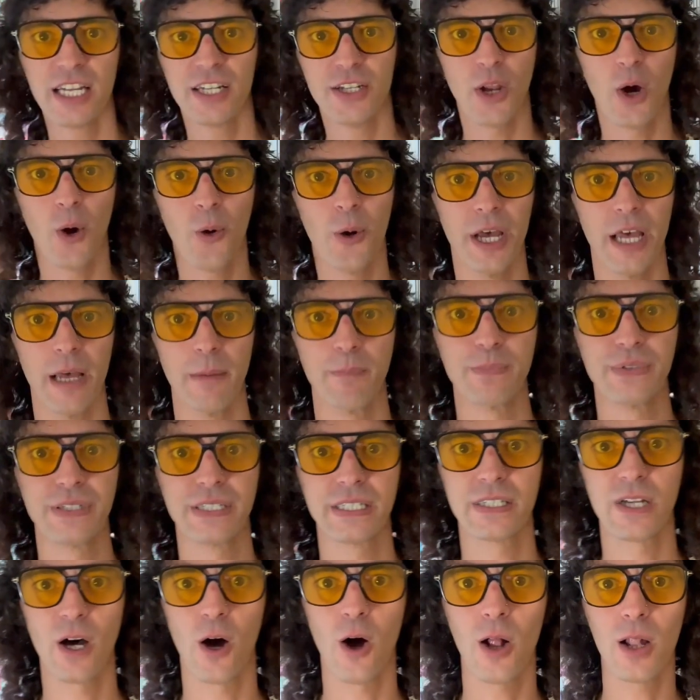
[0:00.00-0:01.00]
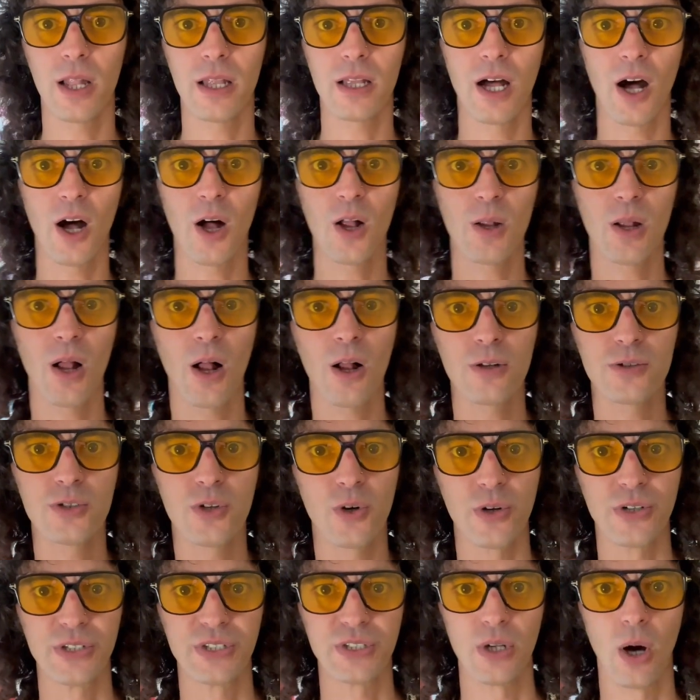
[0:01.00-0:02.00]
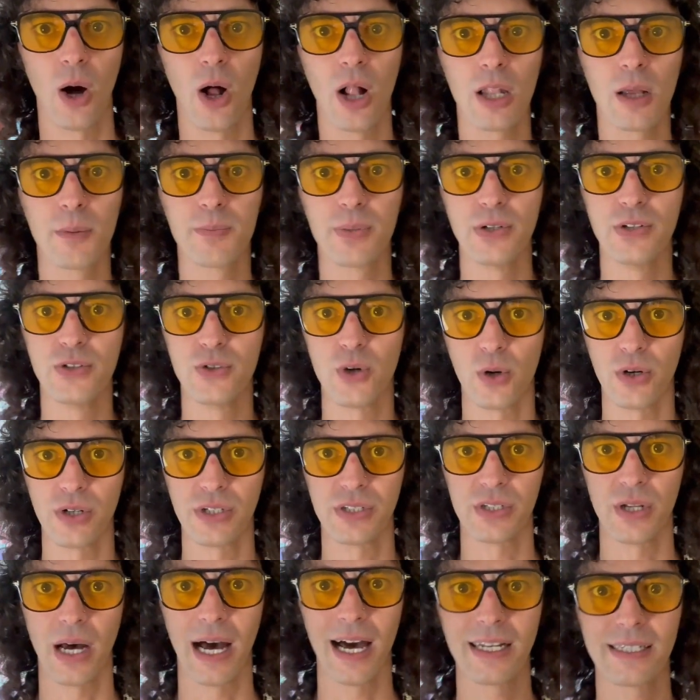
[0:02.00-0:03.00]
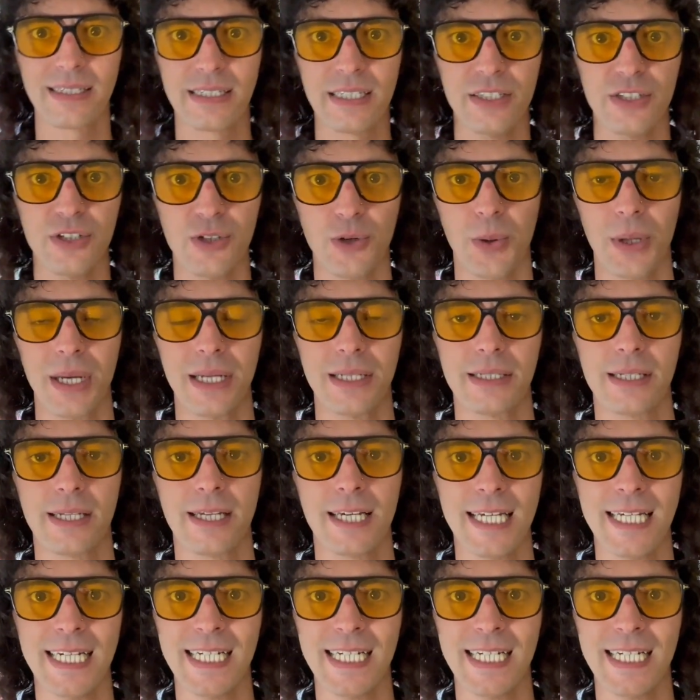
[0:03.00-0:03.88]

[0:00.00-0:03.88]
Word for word: no hips, all, all, all torso, all upper torso. How does he do it?